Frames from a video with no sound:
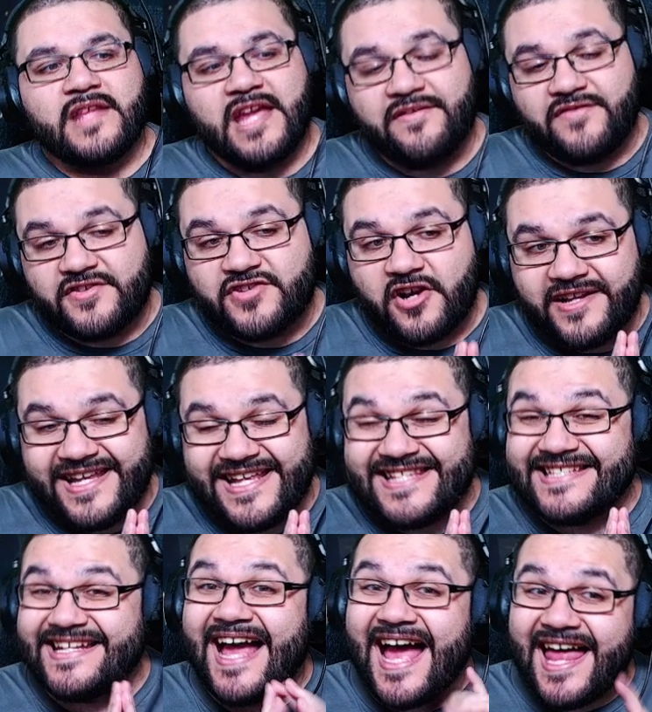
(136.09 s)
If the target
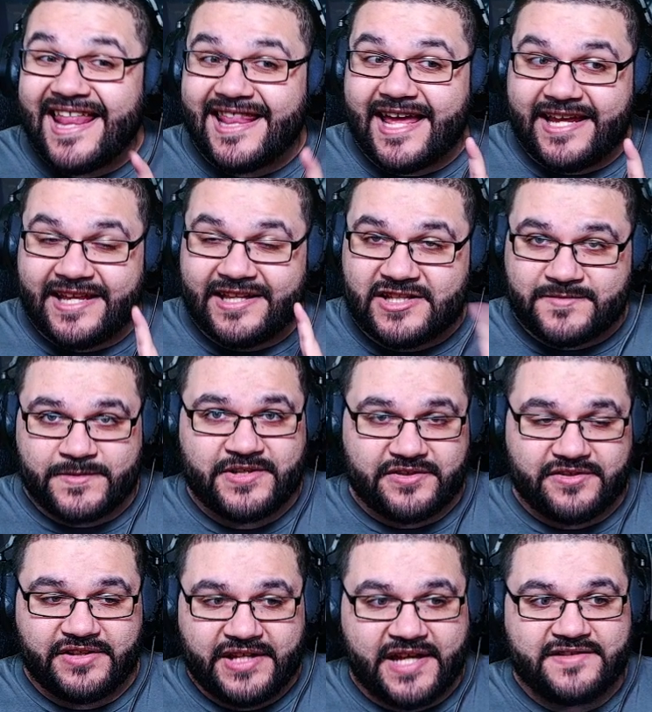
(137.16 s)
is an ally in this
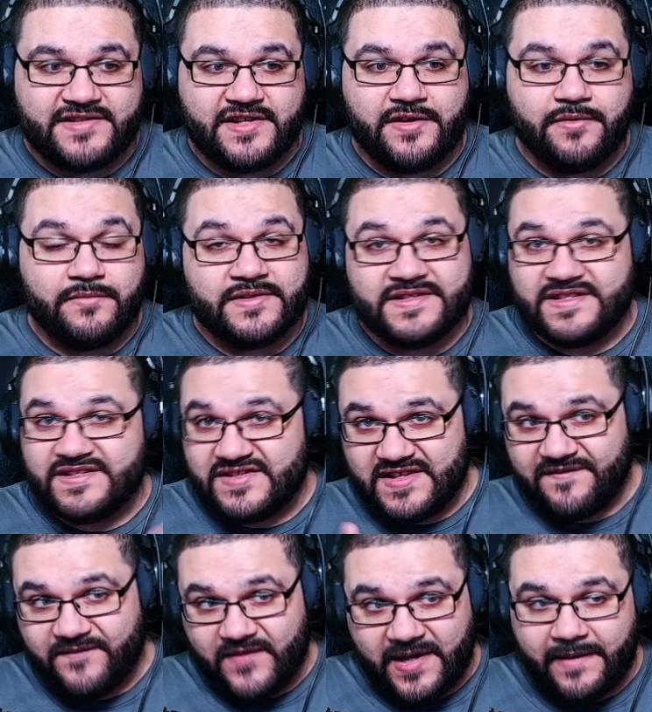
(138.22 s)
particular case, though, because this is
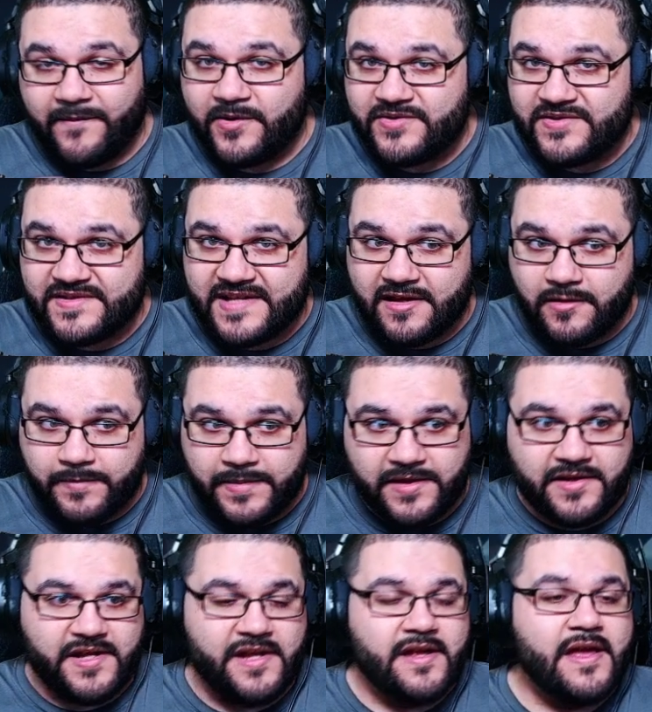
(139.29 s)
a very versatile
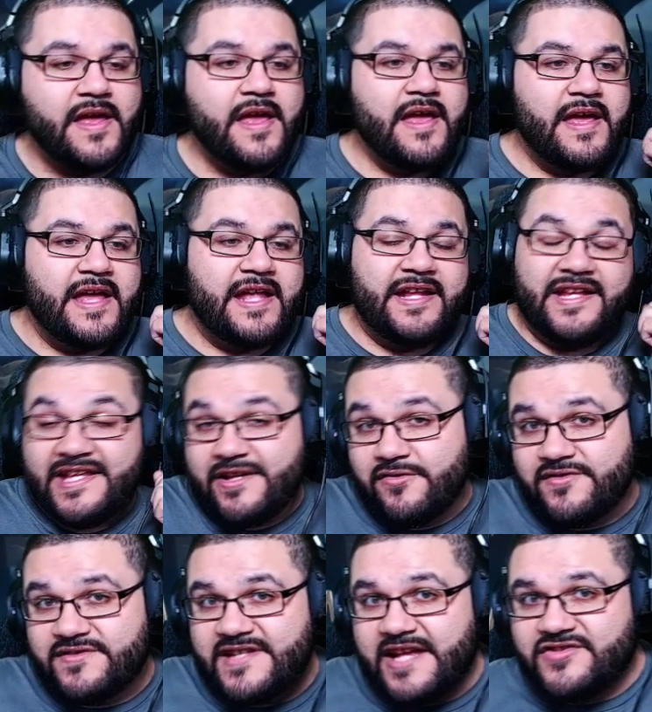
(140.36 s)
ability, it
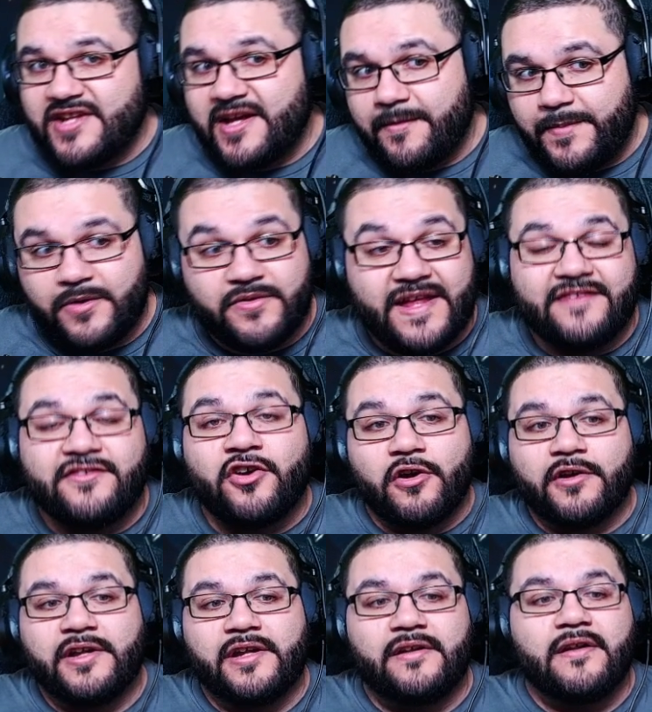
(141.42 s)
heals that champion or that
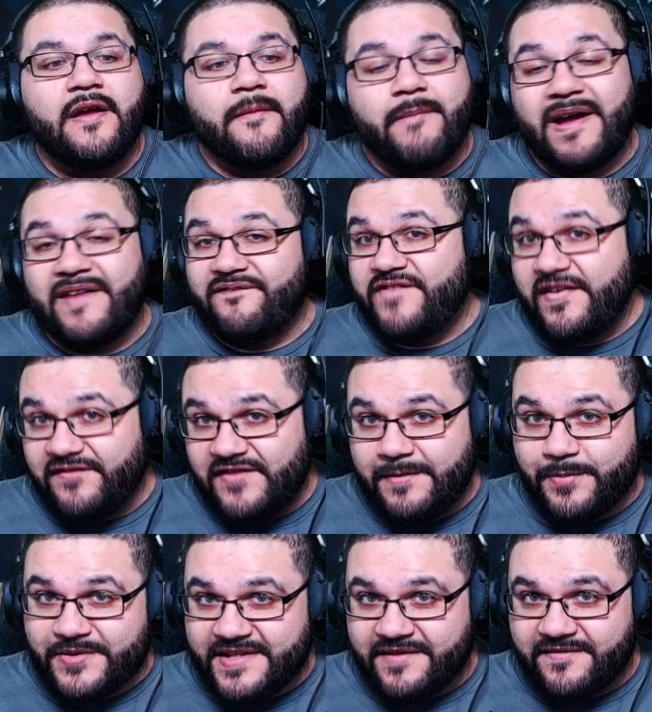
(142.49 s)
target by
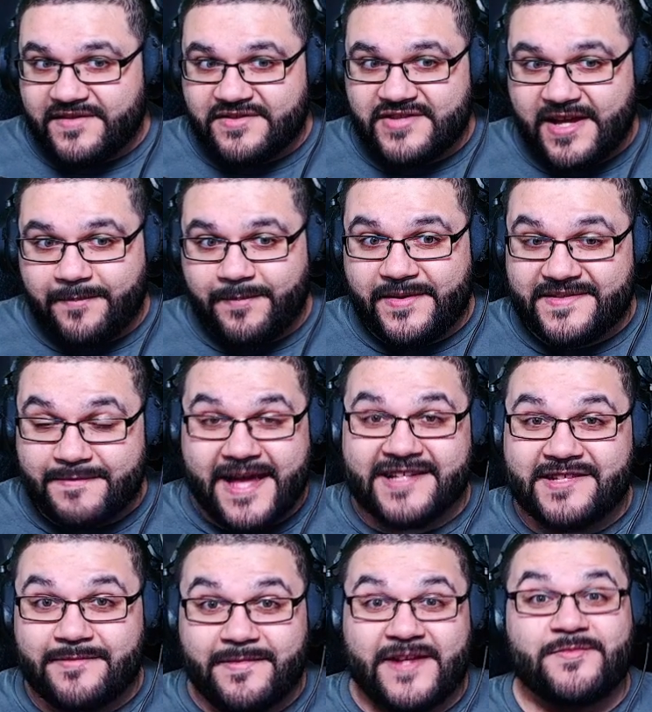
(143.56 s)
50% of this champion's
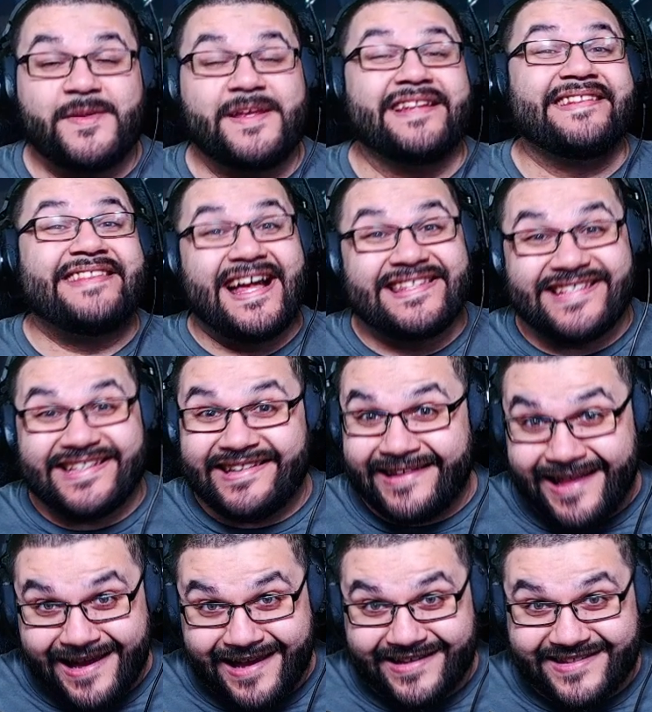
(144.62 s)
maximum HP. That's a
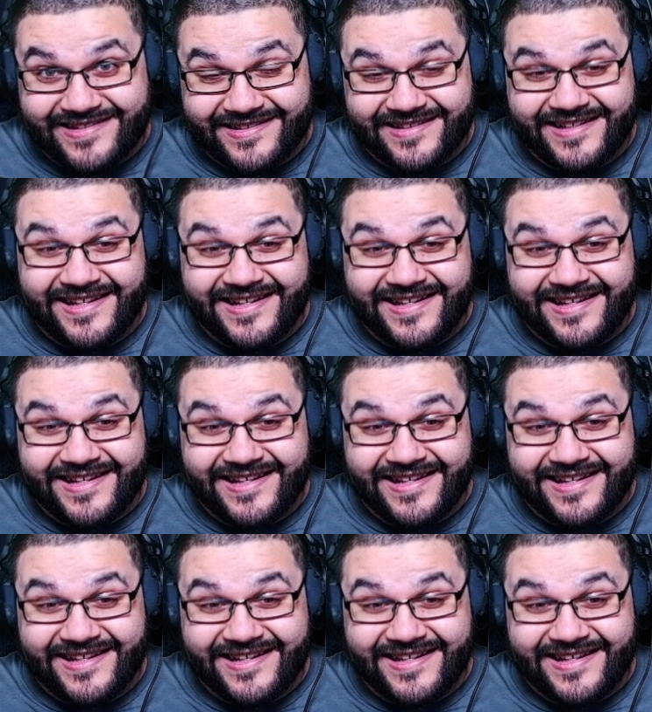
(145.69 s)
lot.